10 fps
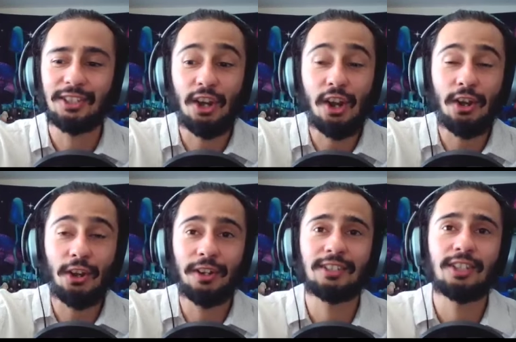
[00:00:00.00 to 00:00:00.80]

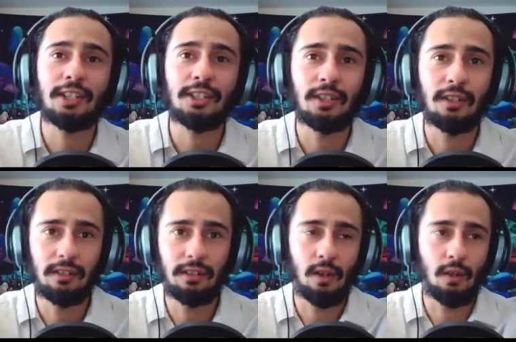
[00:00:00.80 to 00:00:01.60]
card as dr
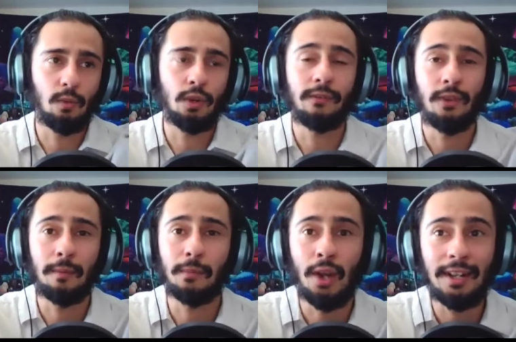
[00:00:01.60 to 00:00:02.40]
you know werner
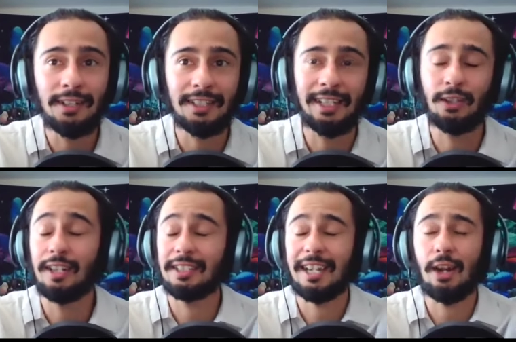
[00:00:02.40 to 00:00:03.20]
von braun said or
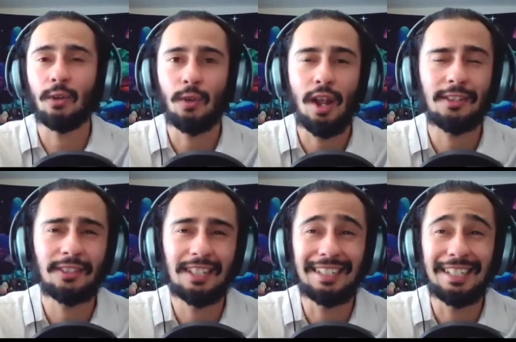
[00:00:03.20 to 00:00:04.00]
as carol
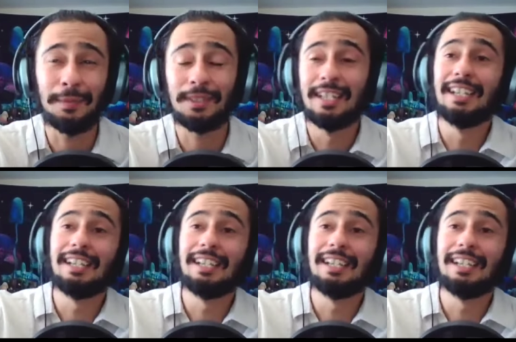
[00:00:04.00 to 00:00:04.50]
rosin claims